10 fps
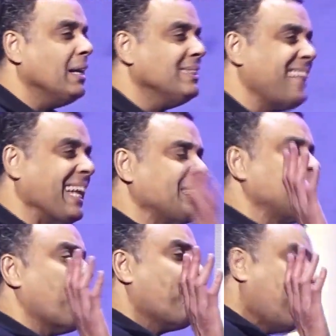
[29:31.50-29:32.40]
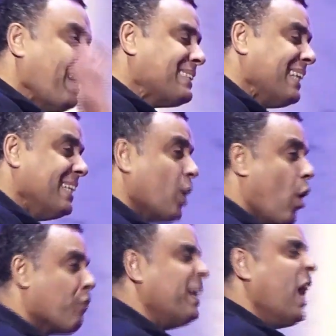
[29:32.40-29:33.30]
that the person is
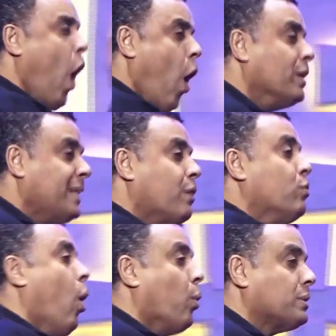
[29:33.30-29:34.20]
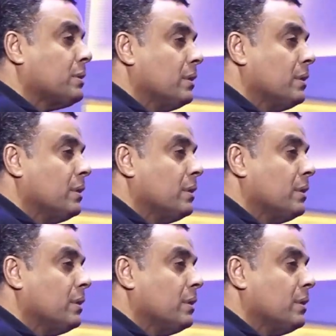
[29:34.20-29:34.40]
often on the road